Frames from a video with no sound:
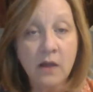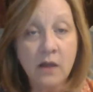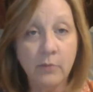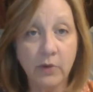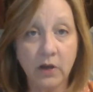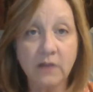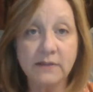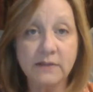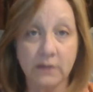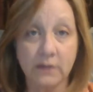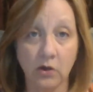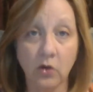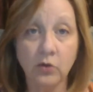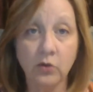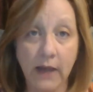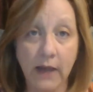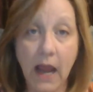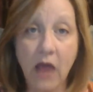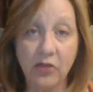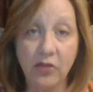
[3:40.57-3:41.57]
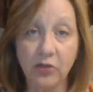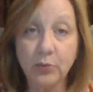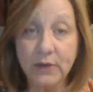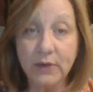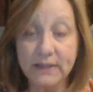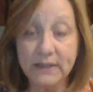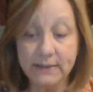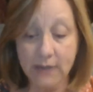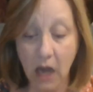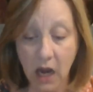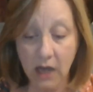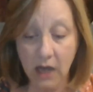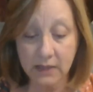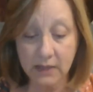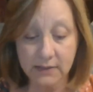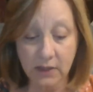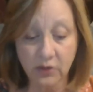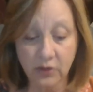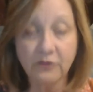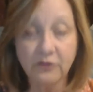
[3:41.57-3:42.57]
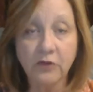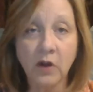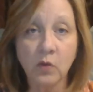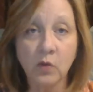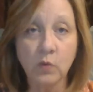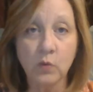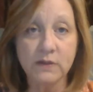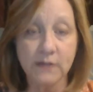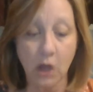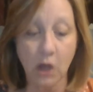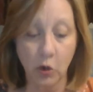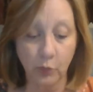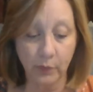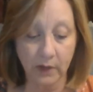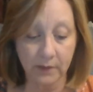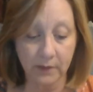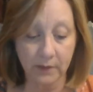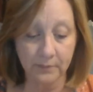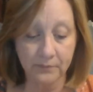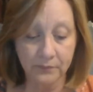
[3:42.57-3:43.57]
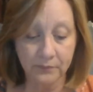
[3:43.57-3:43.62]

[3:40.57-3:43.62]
because it only had three sides and the front was open